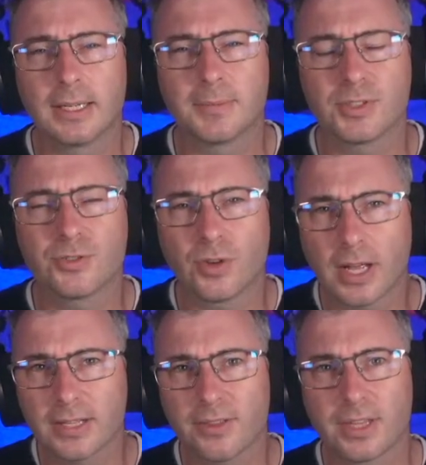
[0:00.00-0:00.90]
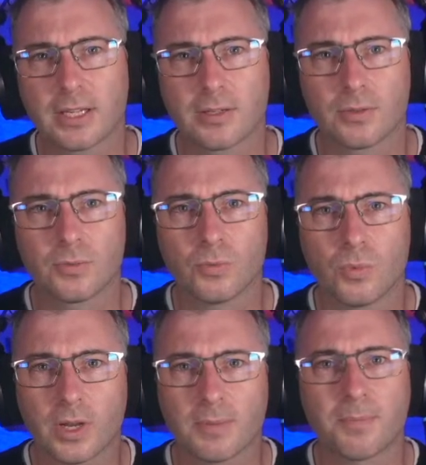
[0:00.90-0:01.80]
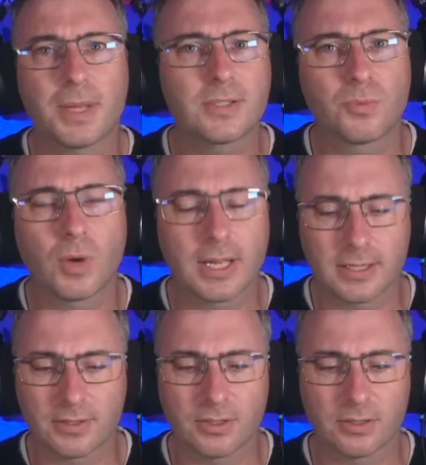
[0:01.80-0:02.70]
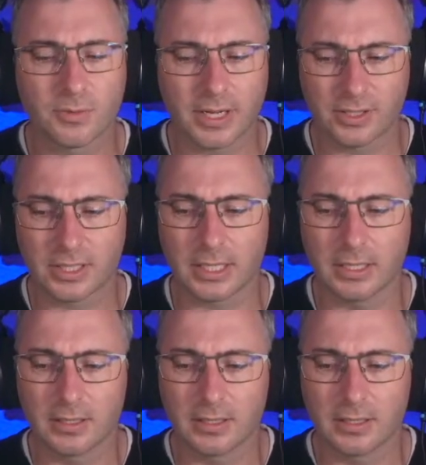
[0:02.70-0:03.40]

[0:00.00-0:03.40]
try and think what are the best ways to actually